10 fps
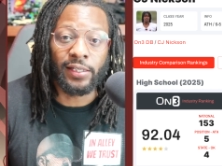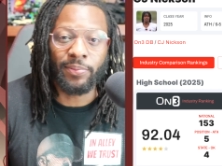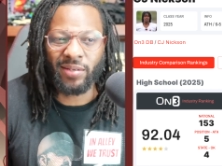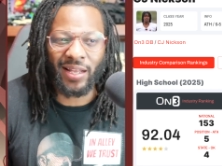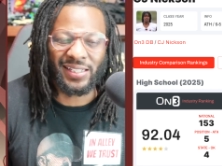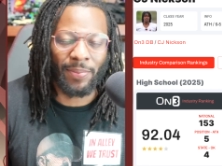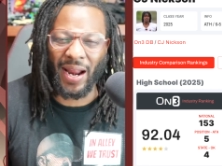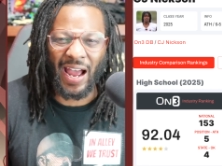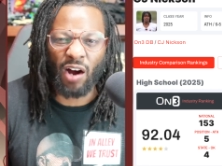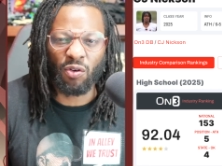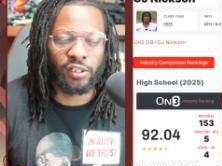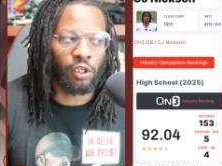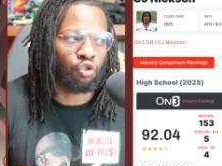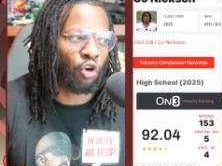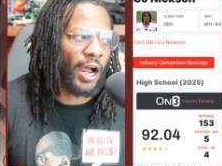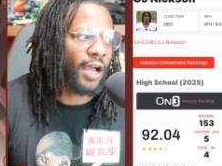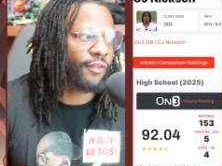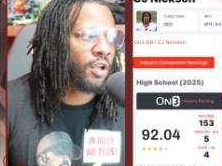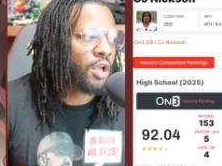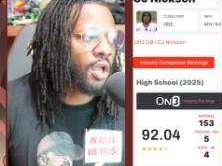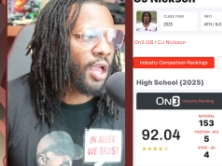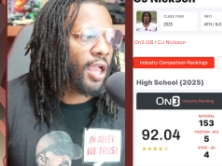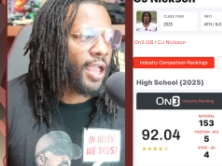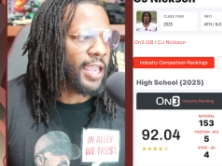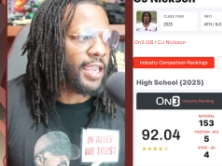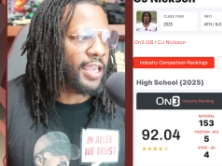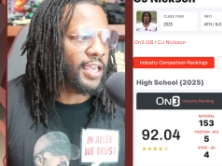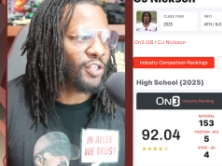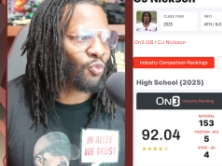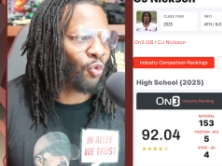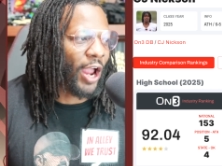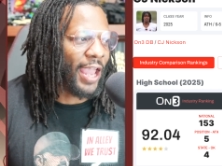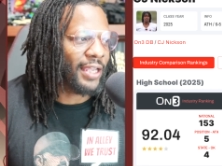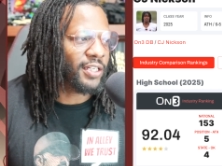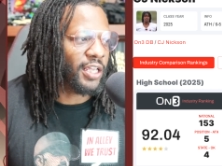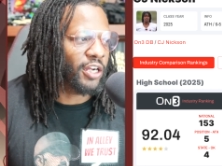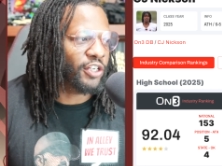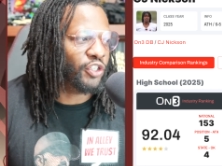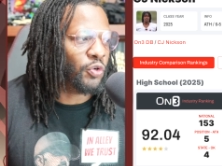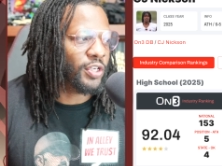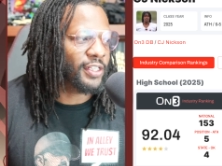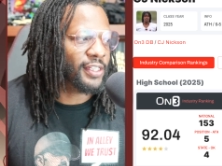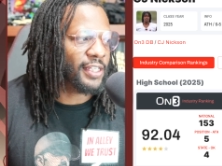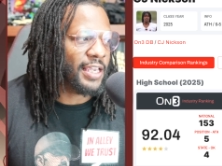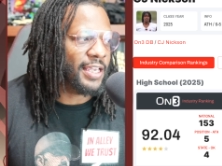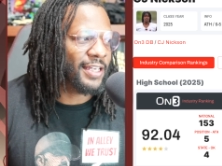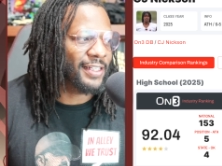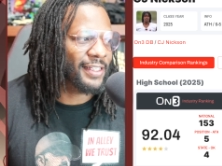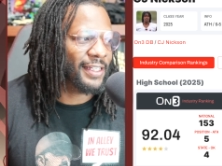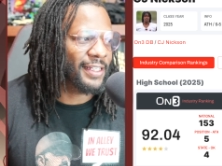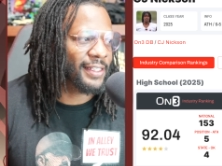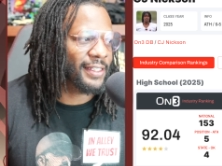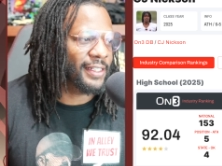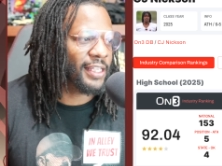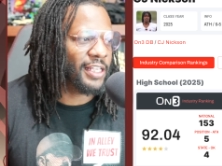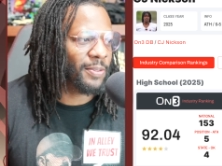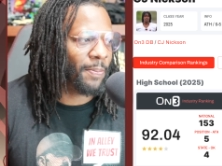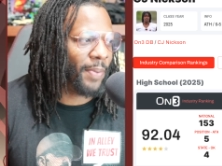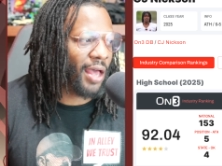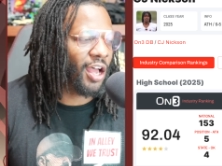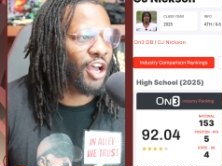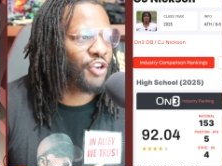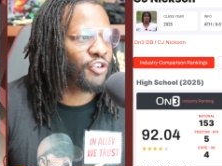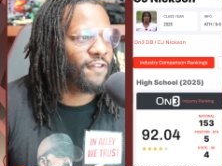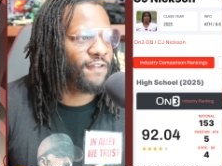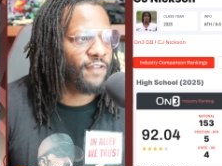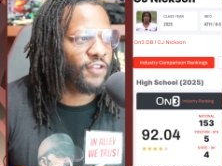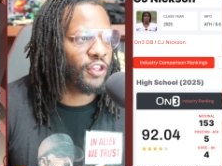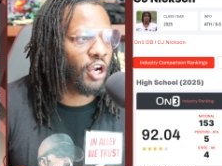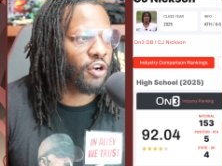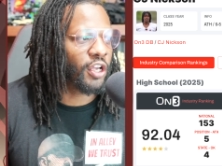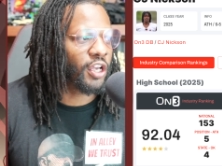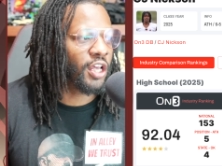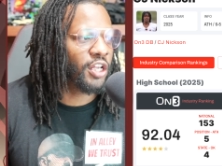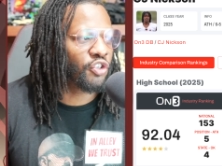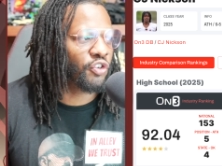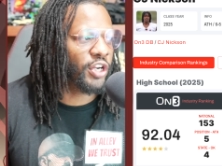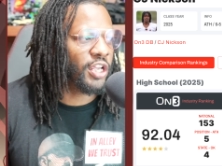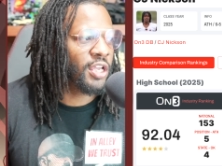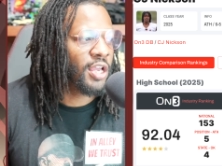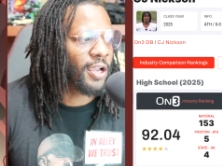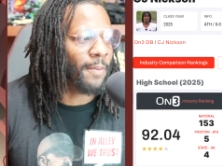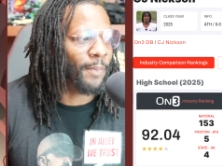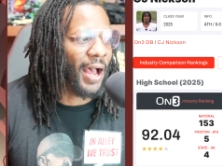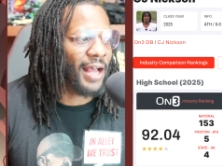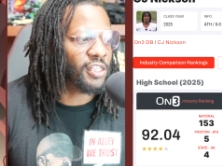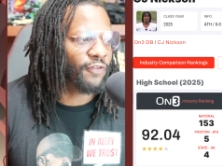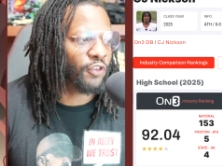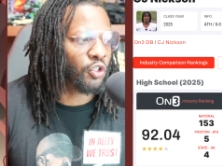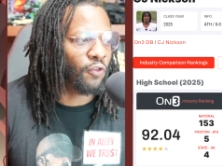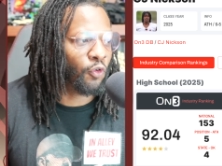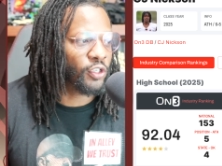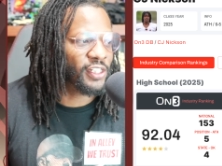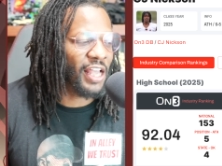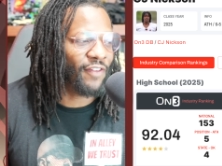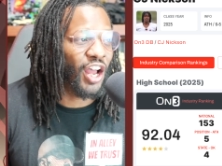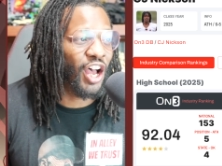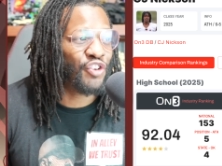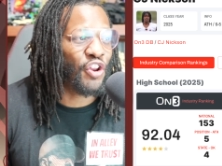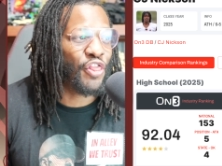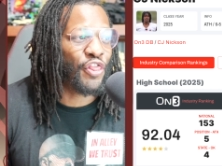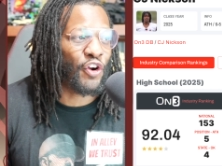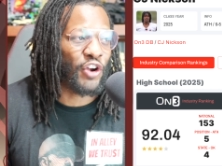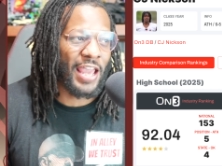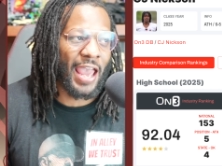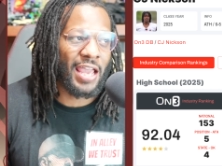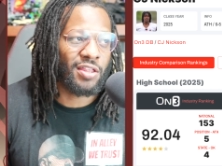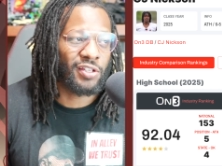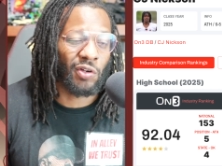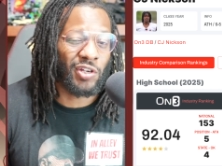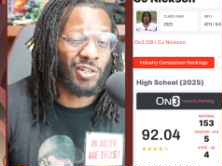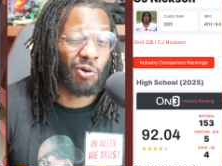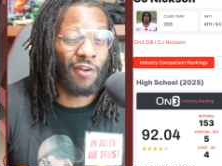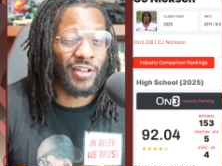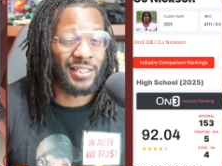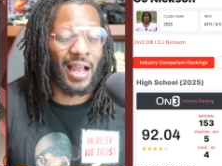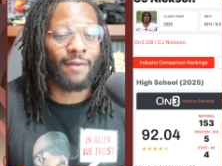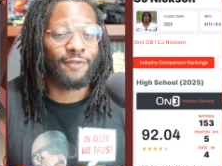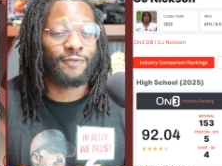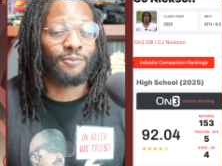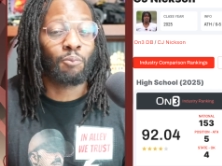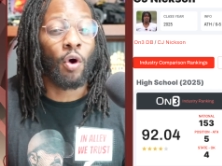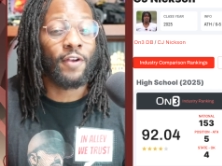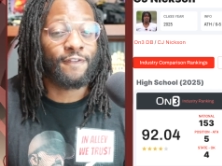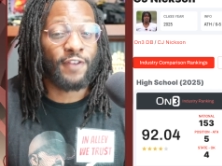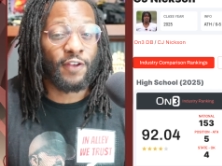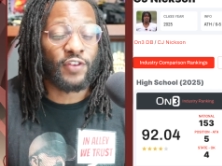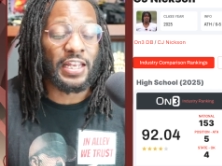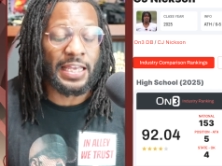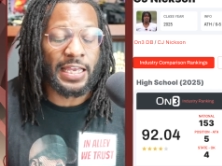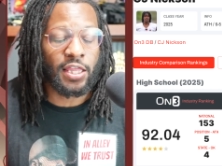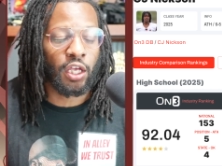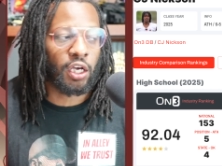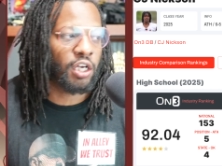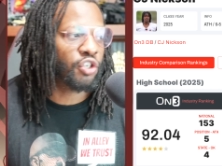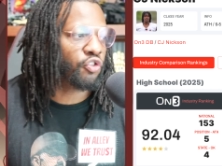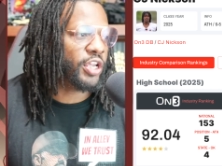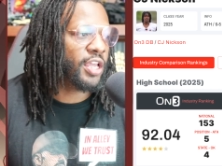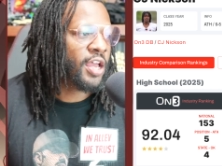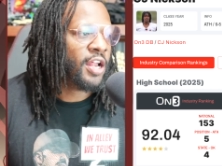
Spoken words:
I mean, like I said, about an hour or so drive. He is ranked here, as you can see, consensus. He's about 153rd in the country. Composite for 247, 138th. So he's roughly top 150 in the country.